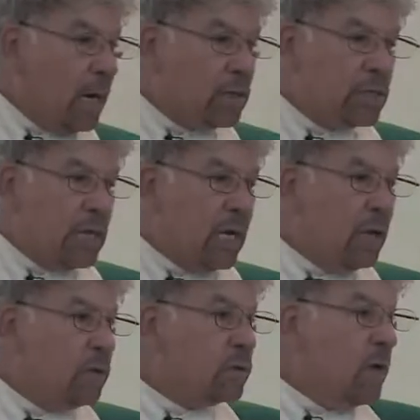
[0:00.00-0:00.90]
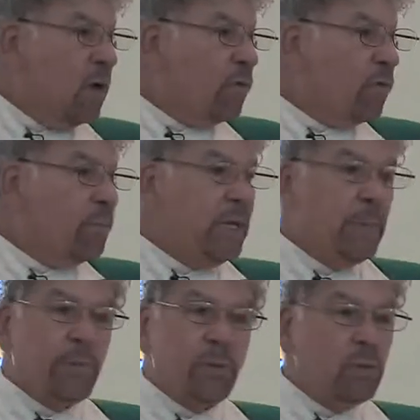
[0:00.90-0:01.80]
ourselves from
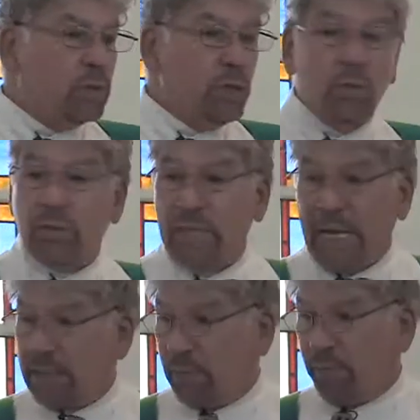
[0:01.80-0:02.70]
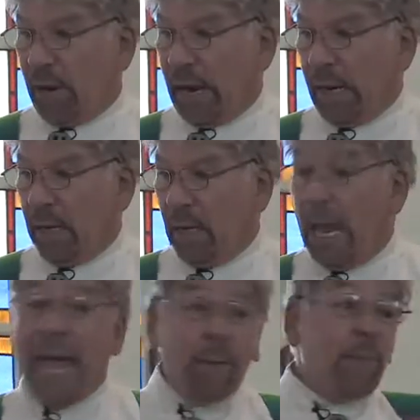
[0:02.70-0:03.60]
people who choose not to pray.
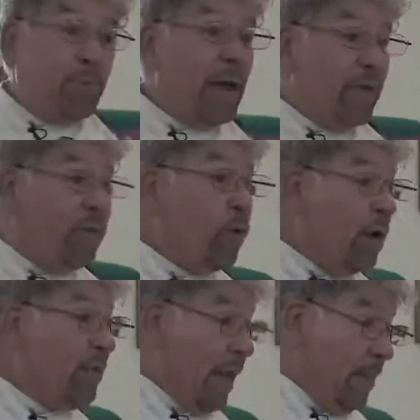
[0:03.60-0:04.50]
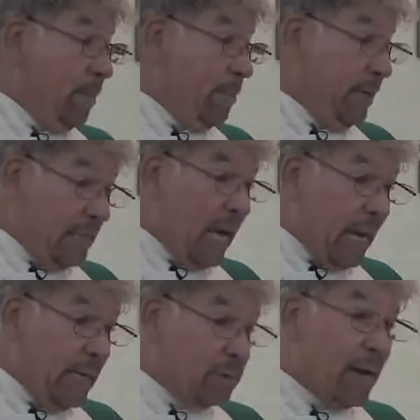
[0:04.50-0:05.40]
And we pray for them,
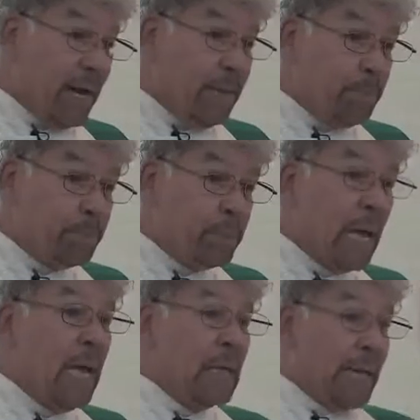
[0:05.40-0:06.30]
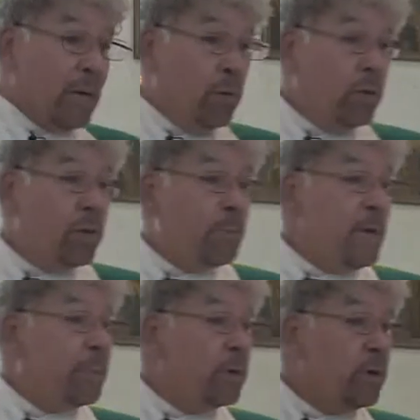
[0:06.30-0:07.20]
besides, right? Like, who are the
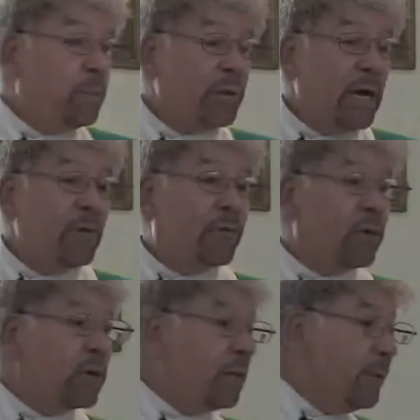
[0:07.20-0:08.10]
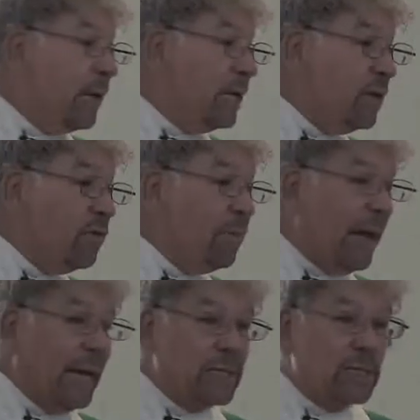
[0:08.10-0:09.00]
people you prayed for at the beginning of
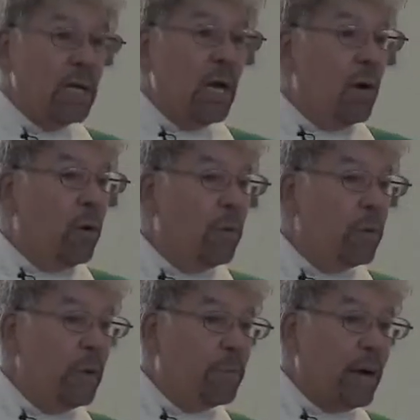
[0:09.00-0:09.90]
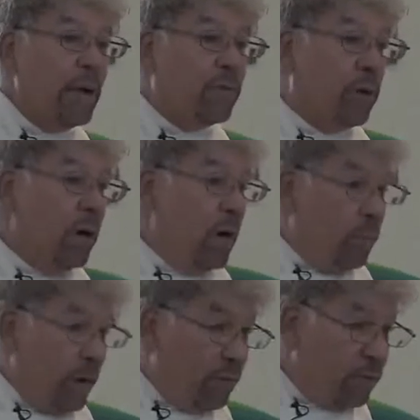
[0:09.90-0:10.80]
Mass? Who do we pray for?
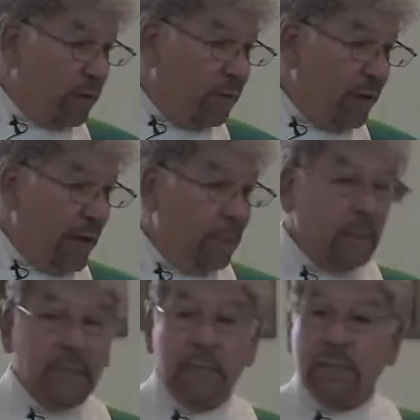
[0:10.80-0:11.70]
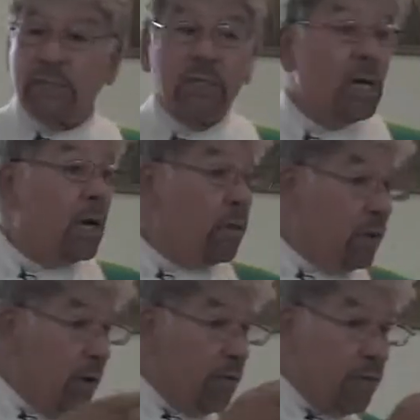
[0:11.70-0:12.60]
Pray for our families, for our